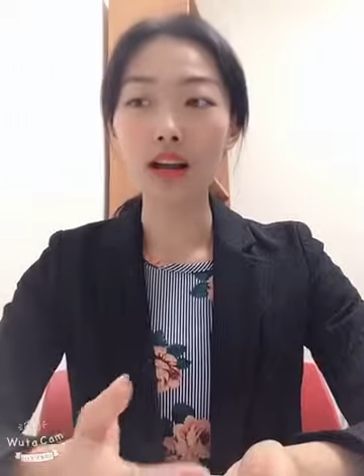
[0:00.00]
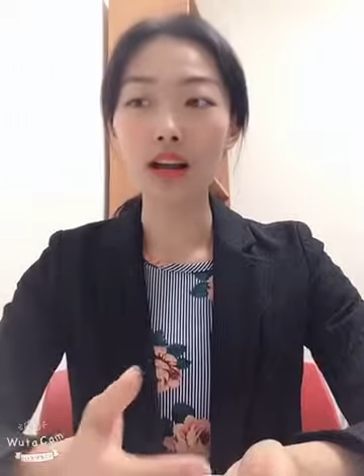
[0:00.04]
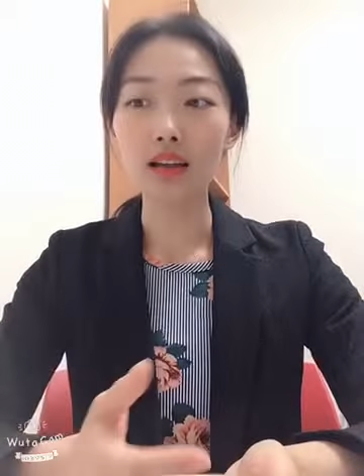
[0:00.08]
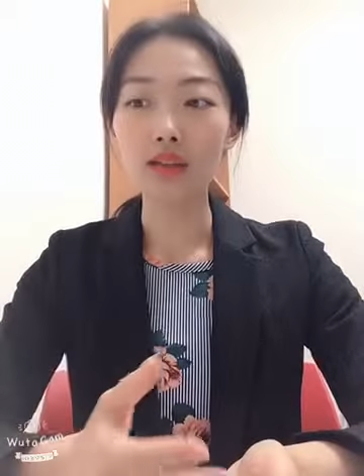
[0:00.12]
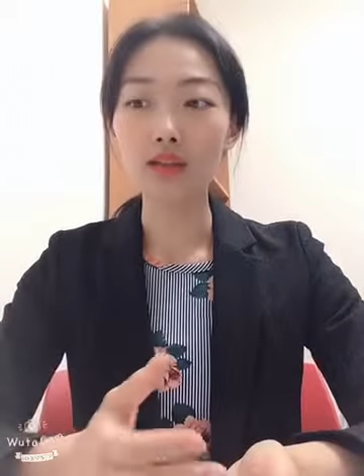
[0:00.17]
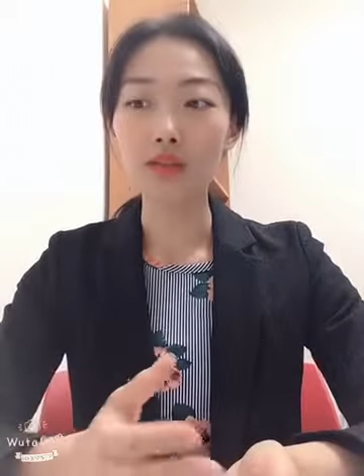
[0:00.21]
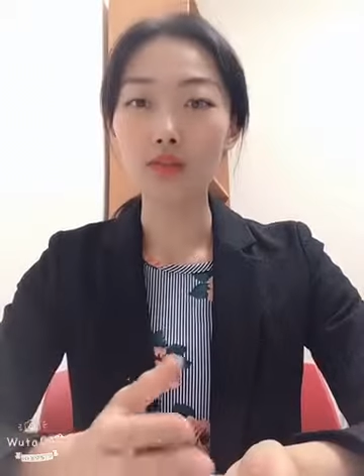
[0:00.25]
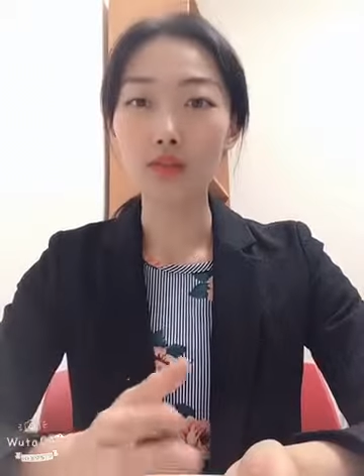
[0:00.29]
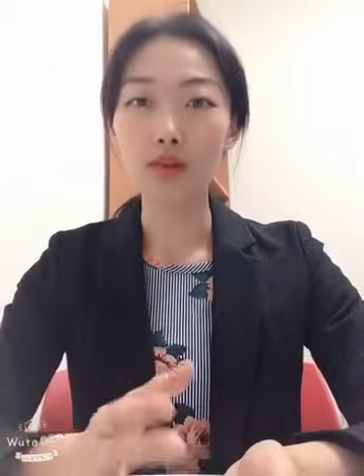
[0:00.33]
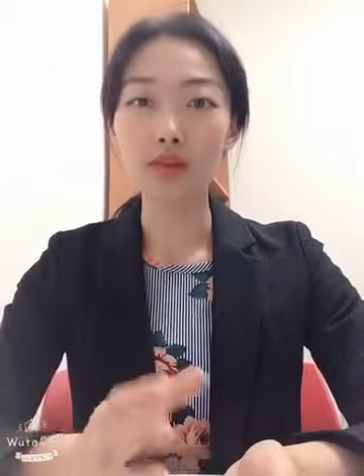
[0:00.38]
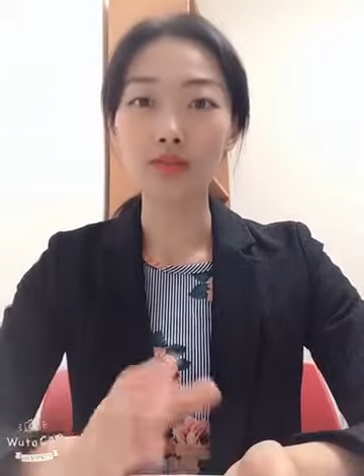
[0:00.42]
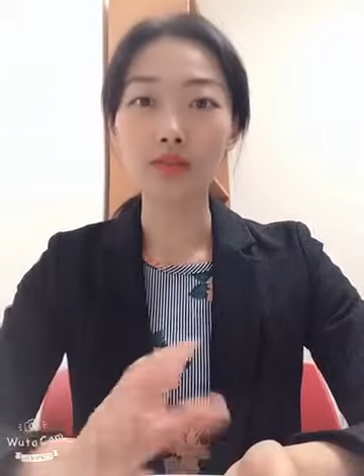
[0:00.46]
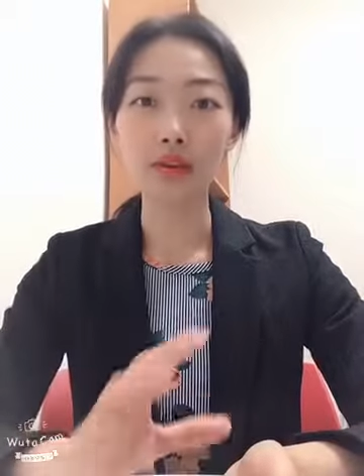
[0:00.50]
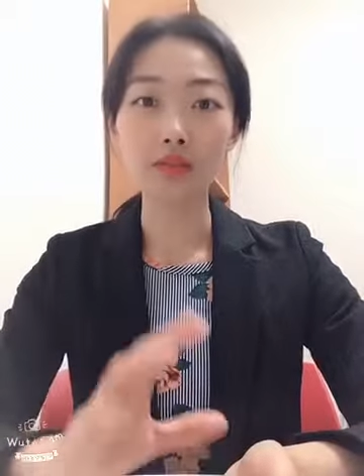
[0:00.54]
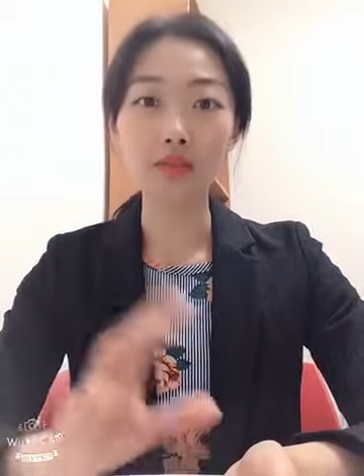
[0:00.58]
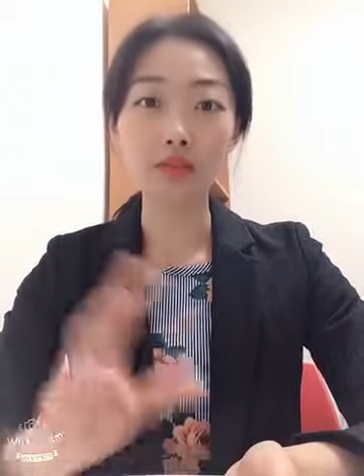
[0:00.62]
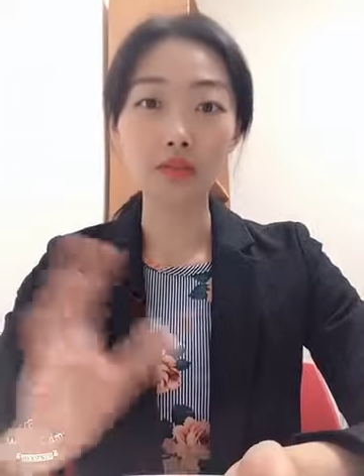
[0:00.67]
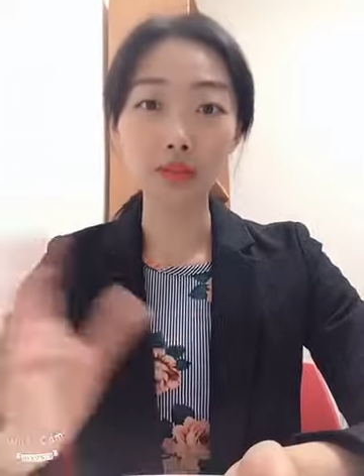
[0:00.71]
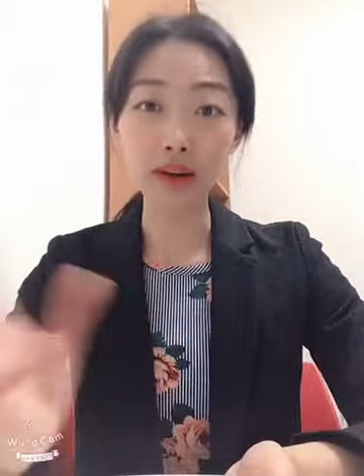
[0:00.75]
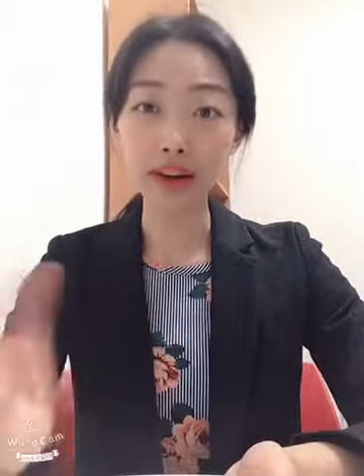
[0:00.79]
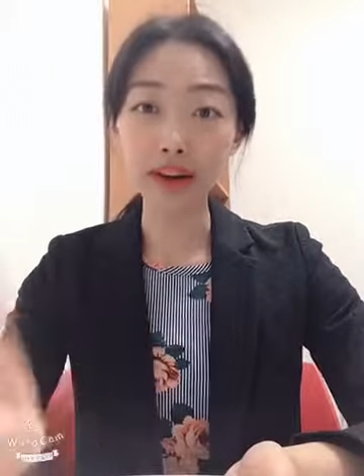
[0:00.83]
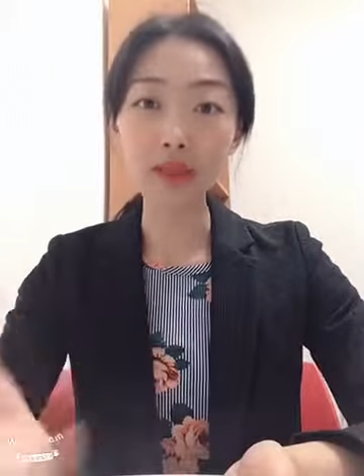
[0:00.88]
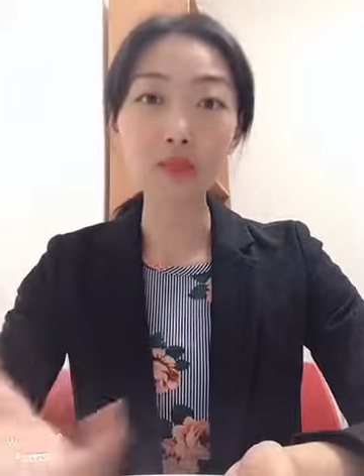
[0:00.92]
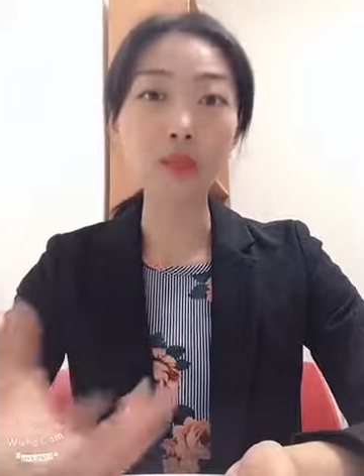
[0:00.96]
sort of a
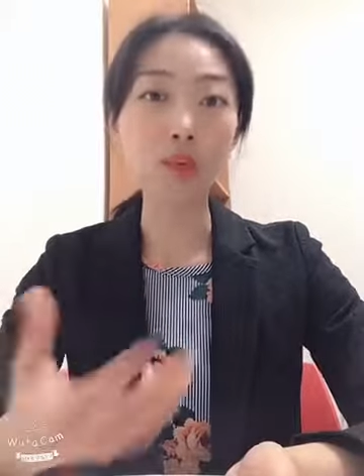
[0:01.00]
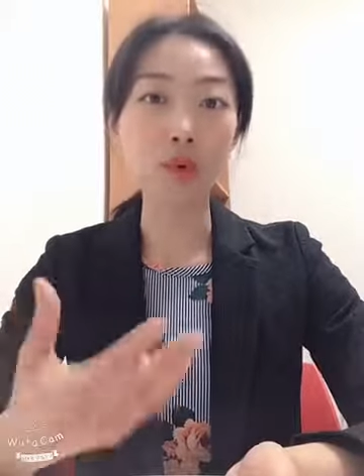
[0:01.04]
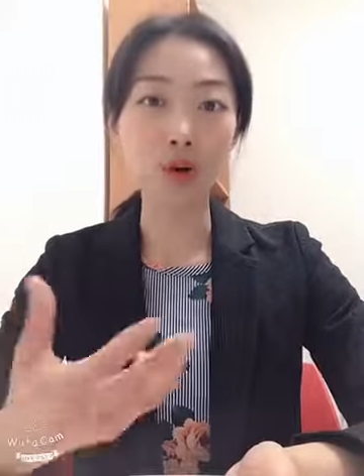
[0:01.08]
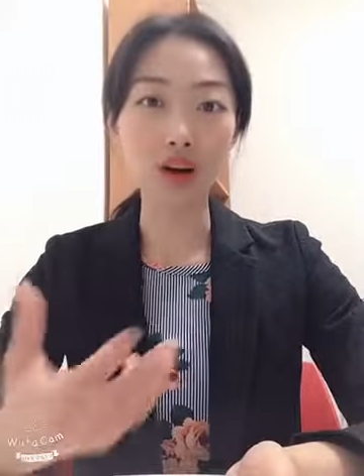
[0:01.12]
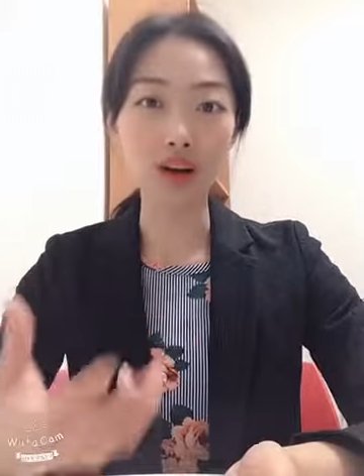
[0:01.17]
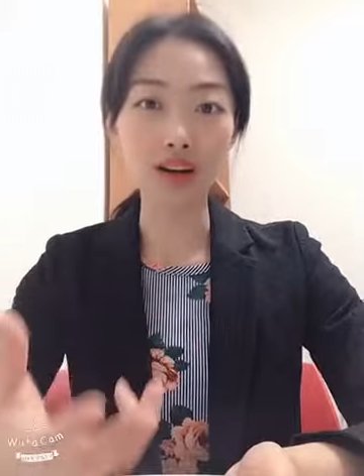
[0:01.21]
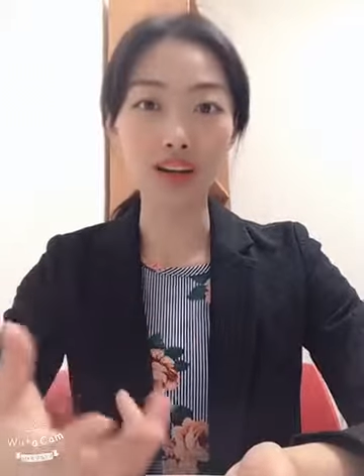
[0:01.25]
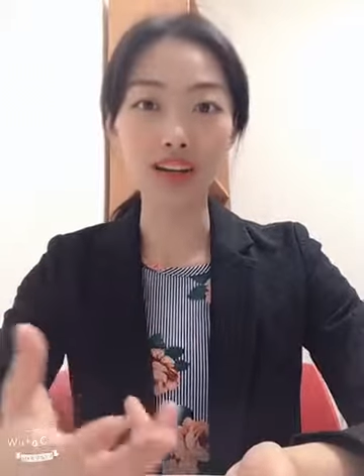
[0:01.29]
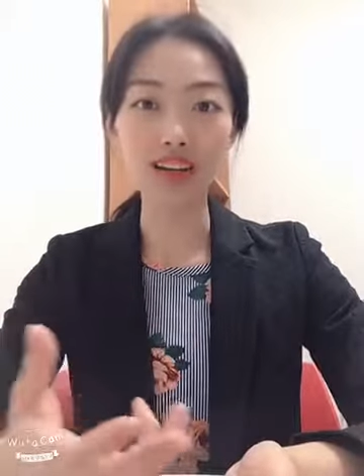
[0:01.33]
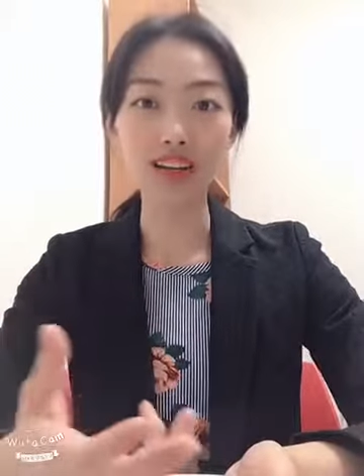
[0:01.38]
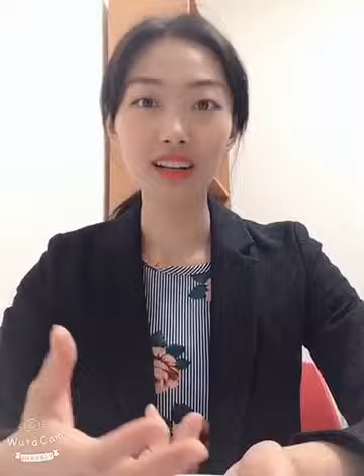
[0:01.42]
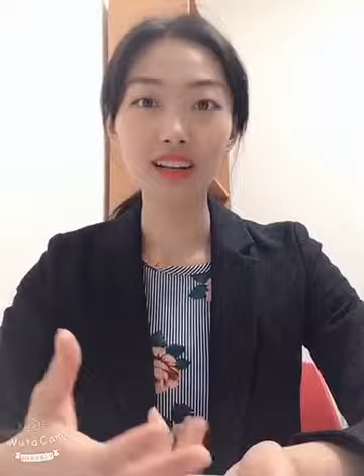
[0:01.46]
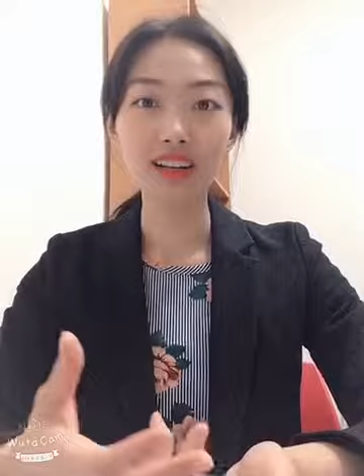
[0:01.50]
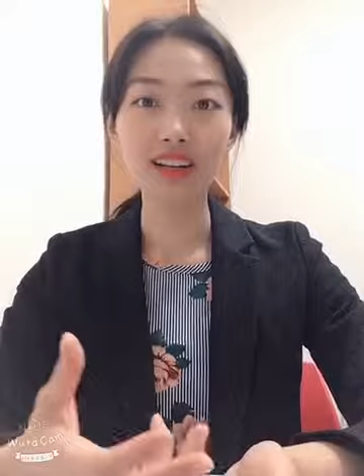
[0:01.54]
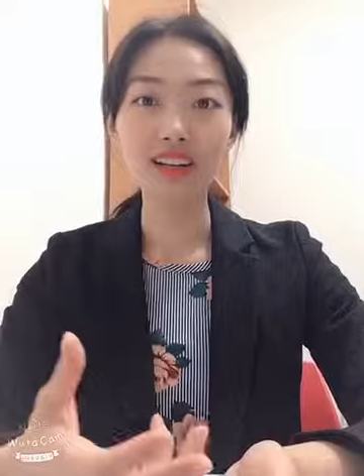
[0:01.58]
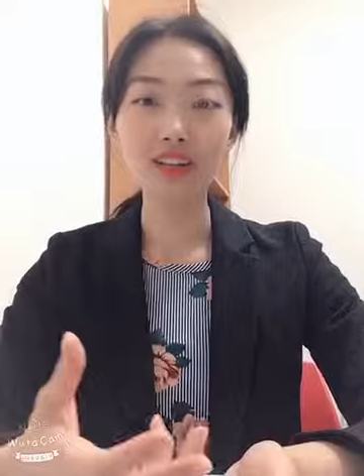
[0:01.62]
framework,